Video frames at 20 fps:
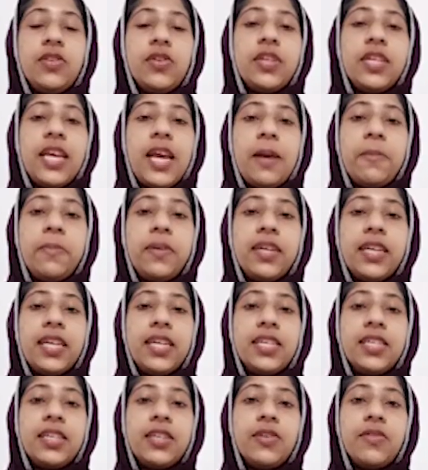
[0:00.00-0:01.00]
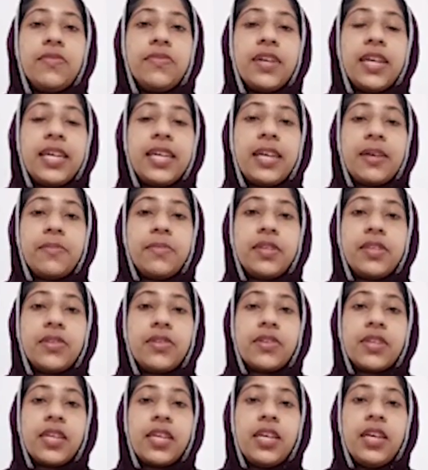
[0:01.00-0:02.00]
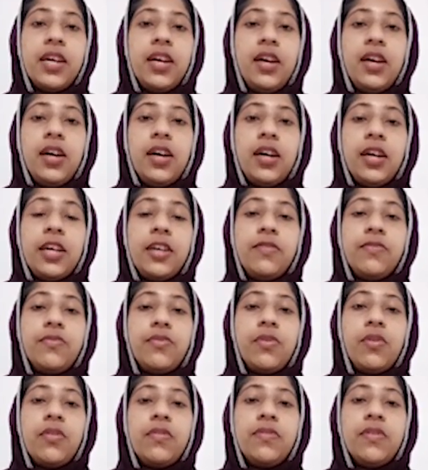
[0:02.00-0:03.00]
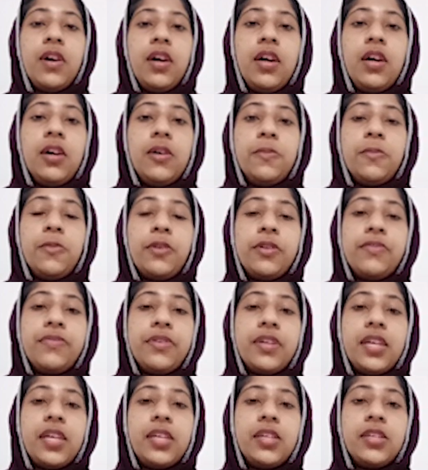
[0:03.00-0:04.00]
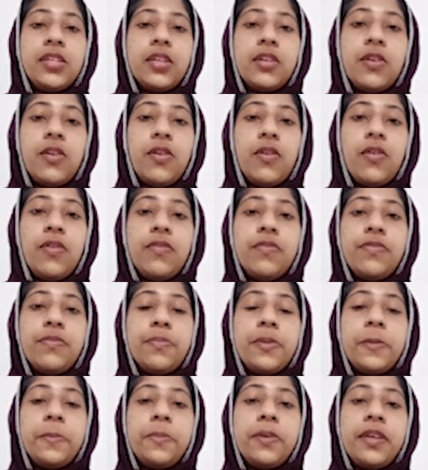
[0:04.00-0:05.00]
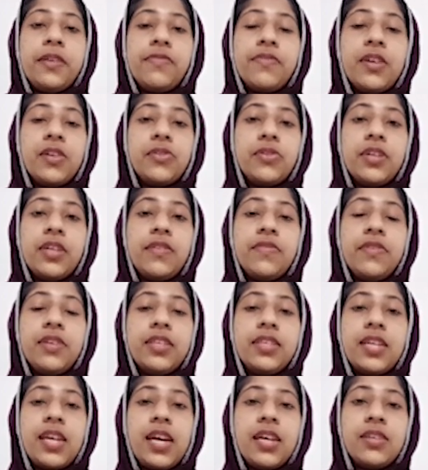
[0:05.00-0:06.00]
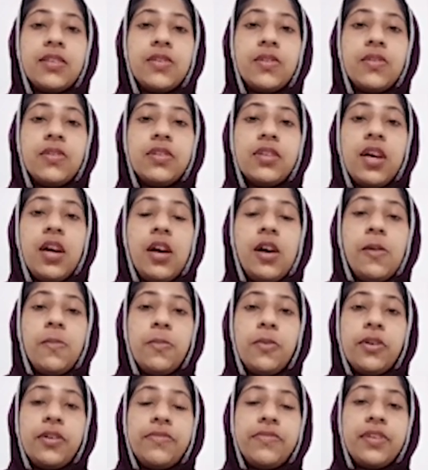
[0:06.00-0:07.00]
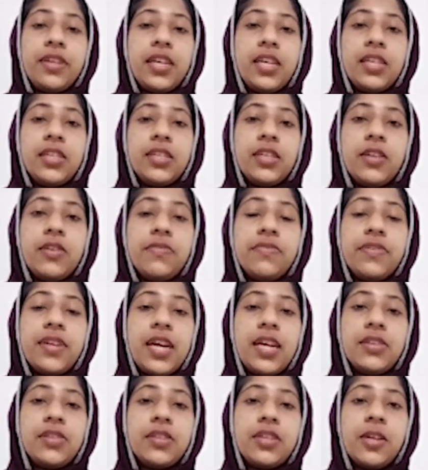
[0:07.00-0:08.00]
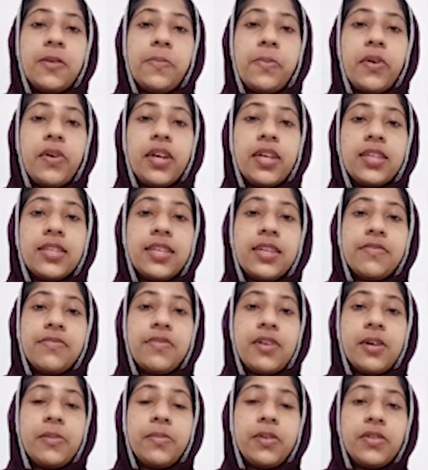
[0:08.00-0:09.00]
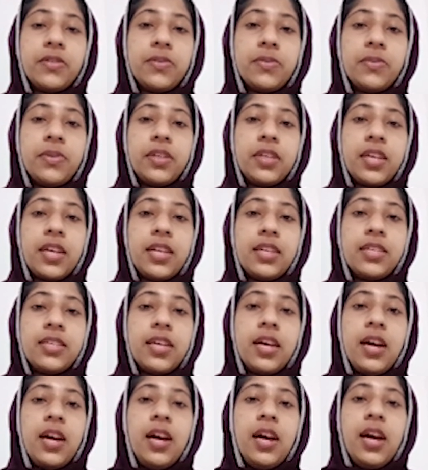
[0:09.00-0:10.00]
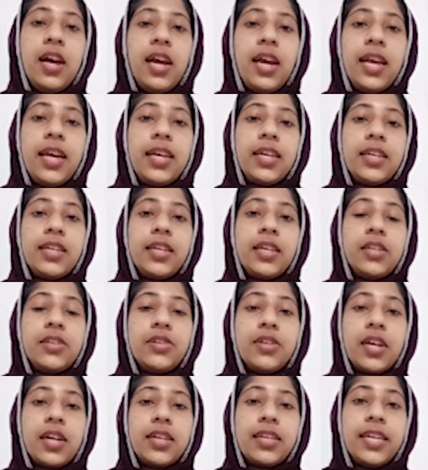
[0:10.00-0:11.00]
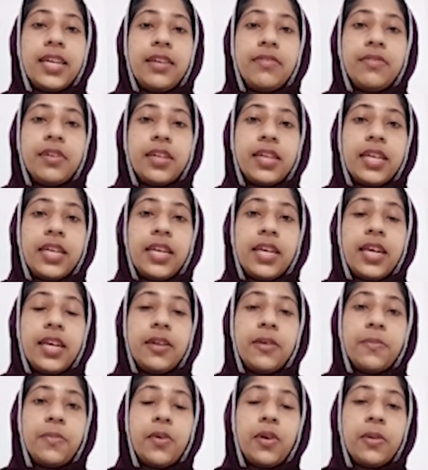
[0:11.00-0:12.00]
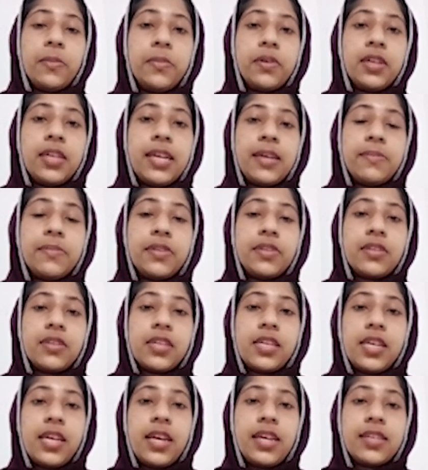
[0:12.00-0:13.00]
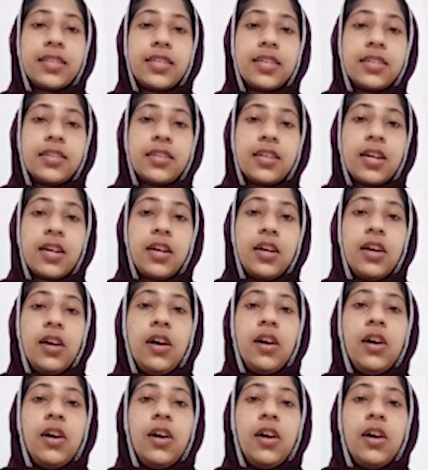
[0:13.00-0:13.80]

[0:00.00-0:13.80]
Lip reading: So the application of click chemistry involved modification of peptide function with triazoles, modification of natural products and pharmaceuticals in drug delivery, in polymer chemistry, etc.